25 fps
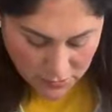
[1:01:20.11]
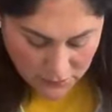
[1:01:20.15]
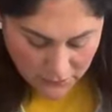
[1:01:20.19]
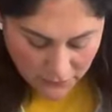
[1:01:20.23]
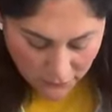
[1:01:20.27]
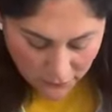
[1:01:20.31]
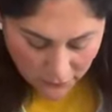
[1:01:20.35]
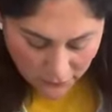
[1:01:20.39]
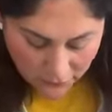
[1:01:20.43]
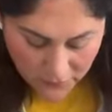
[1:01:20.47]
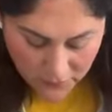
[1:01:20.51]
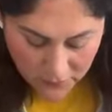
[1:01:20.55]

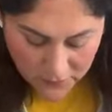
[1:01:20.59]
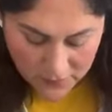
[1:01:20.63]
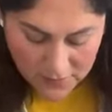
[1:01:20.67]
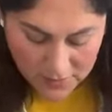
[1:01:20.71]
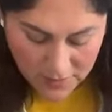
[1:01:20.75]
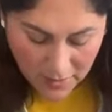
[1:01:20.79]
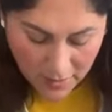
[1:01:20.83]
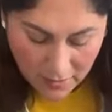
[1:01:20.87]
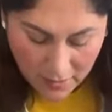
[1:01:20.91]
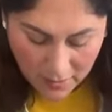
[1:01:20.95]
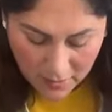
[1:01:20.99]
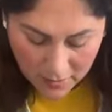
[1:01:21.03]
just for a
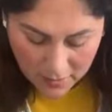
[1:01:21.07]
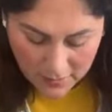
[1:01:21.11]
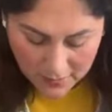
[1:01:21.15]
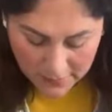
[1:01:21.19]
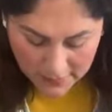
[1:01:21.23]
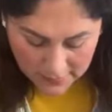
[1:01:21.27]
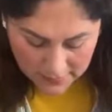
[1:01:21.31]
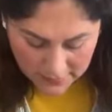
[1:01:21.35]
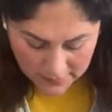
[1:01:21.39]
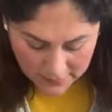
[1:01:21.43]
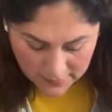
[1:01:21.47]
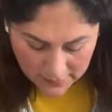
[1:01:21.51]
few
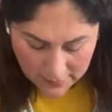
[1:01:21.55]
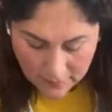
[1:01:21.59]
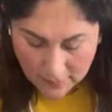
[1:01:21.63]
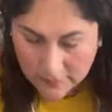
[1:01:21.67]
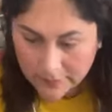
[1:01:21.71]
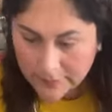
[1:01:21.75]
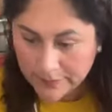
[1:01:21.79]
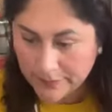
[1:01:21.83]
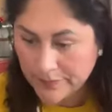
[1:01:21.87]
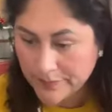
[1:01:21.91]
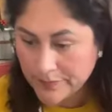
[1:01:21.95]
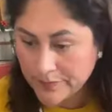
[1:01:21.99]

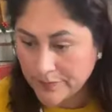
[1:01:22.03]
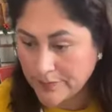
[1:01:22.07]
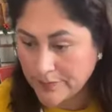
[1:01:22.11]
seconds.